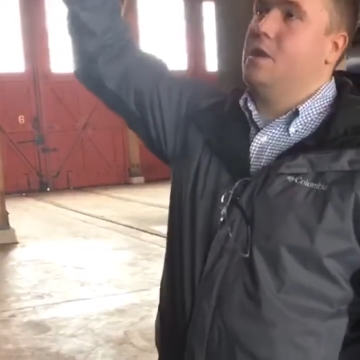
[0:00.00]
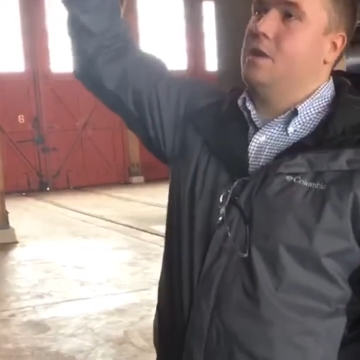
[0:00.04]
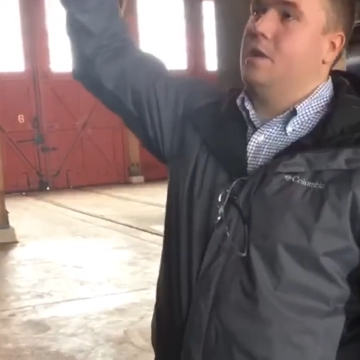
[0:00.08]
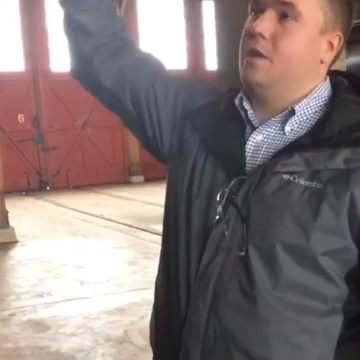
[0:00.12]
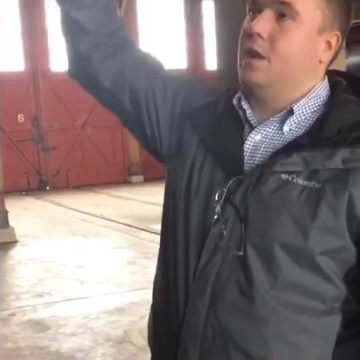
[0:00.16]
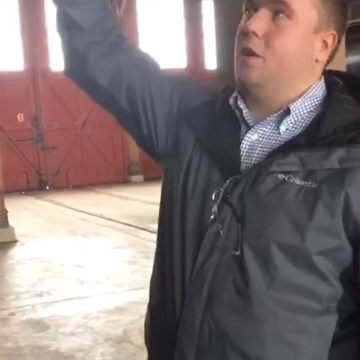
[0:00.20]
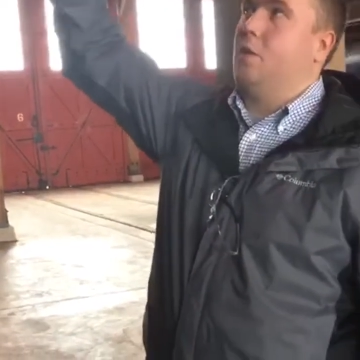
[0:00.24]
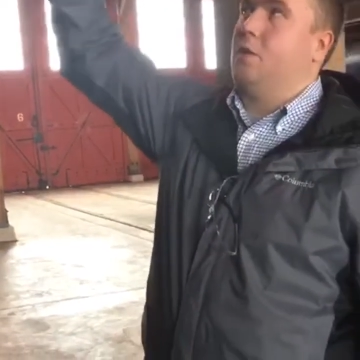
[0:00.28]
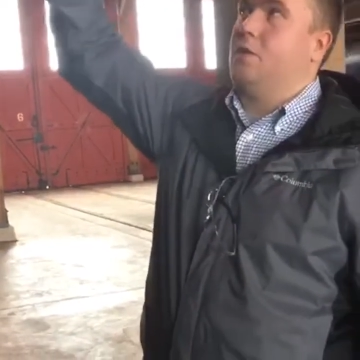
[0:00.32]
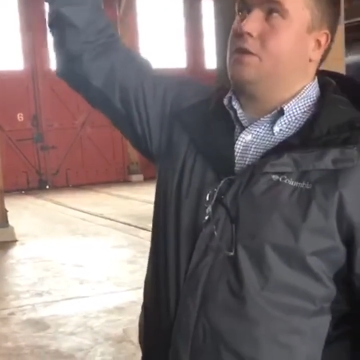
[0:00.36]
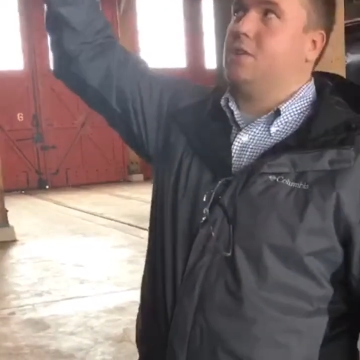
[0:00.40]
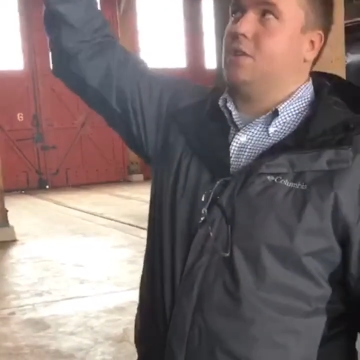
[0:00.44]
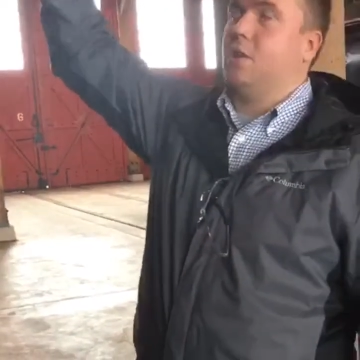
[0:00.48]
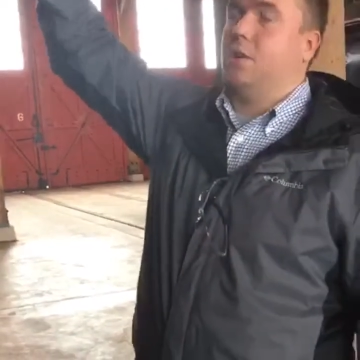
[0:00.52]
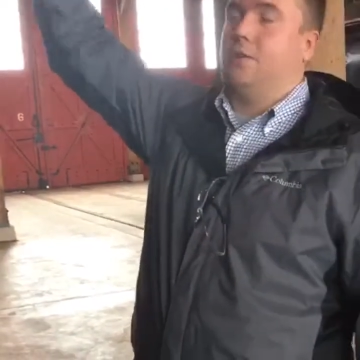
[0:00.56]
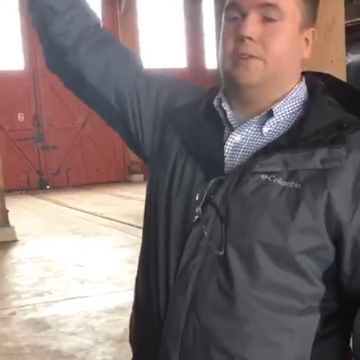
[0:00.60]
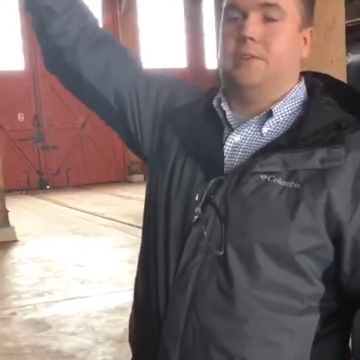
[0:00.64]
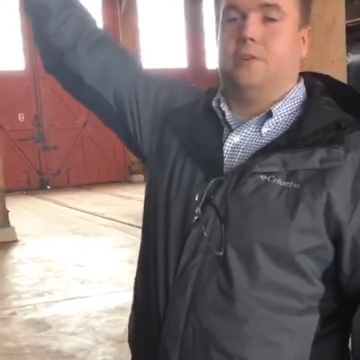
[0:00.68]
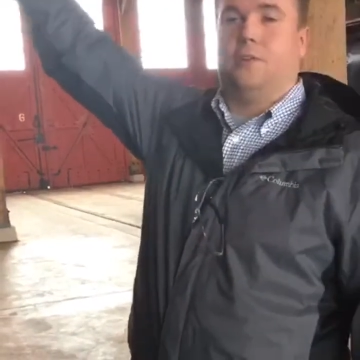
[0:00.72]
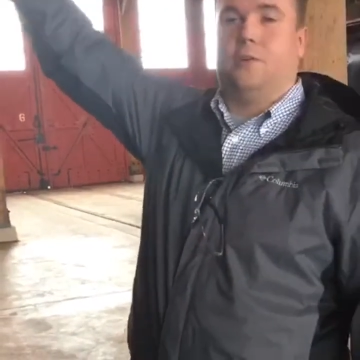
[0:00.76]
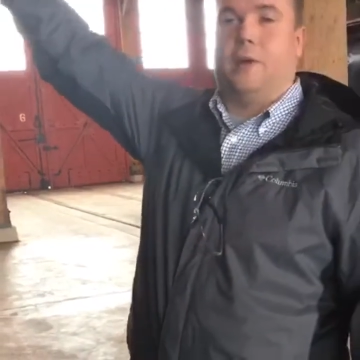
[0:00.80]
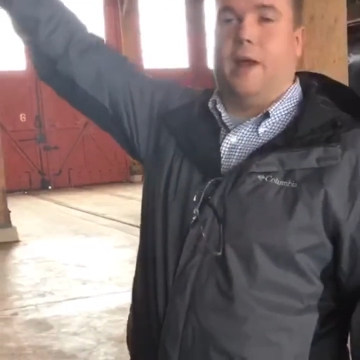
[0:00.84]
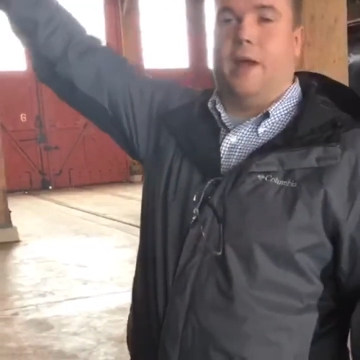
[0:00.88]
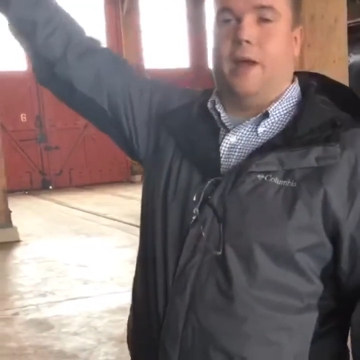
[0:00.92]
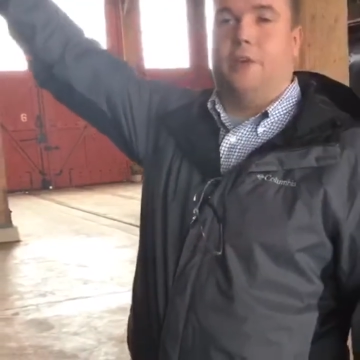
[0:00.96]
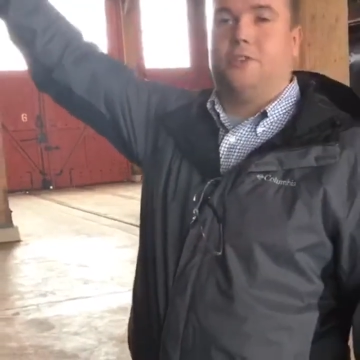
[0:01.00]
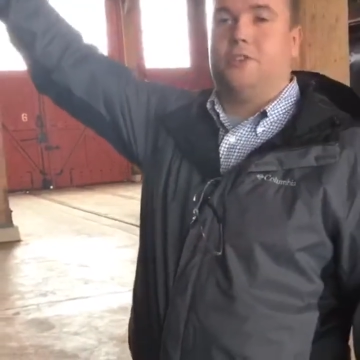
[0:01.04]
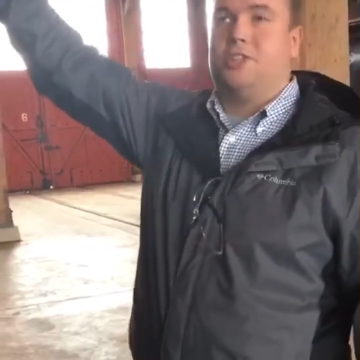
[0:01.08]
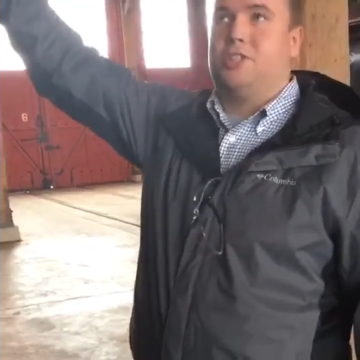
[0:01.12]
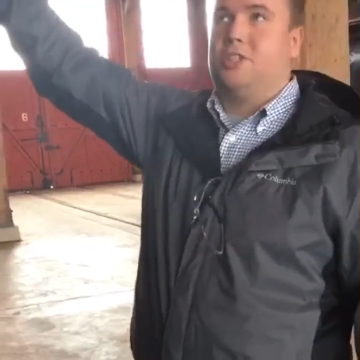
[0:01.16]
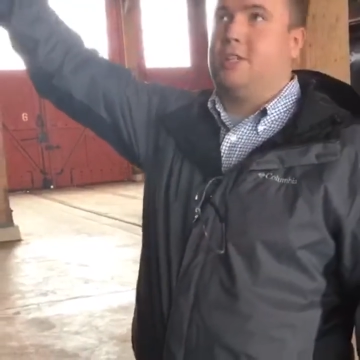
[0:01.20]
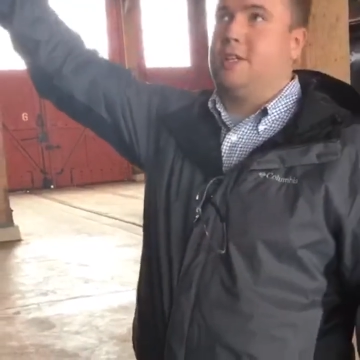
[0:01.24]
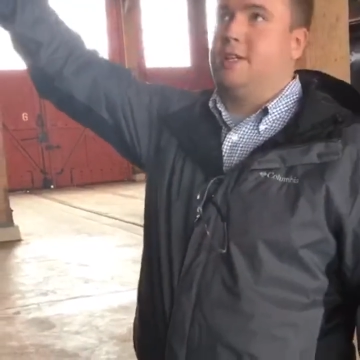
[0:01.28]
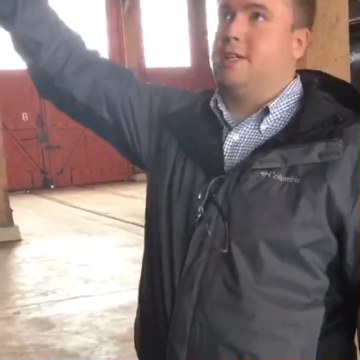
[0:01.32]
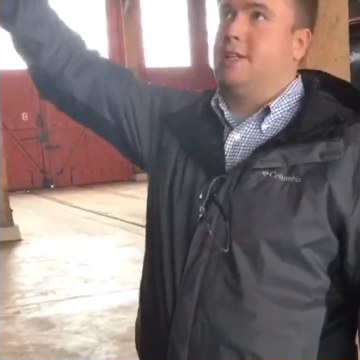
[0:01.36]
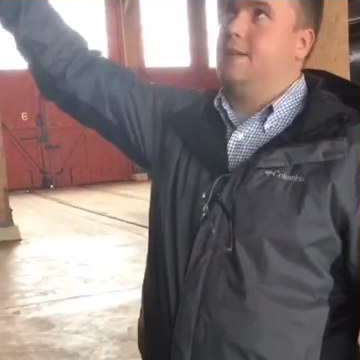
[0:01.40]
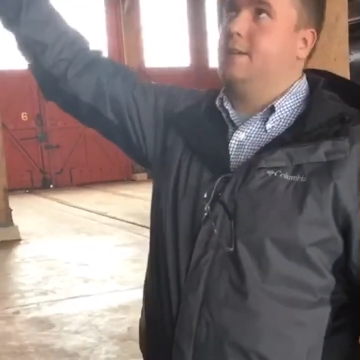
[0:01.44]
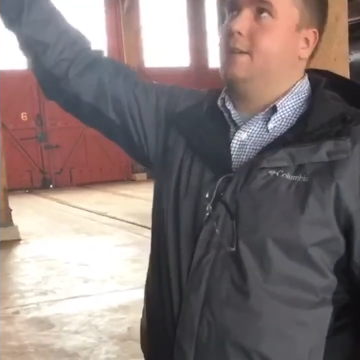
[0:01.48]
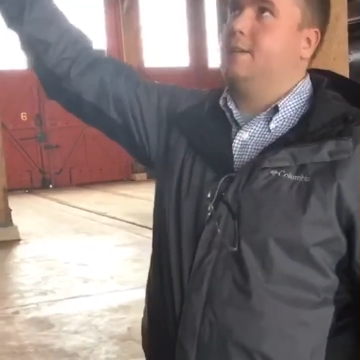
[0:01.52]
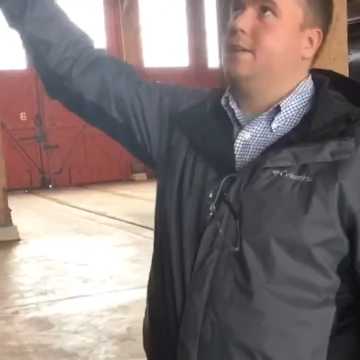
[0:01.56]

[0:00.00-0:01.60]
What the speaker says: what's called the crown sheet,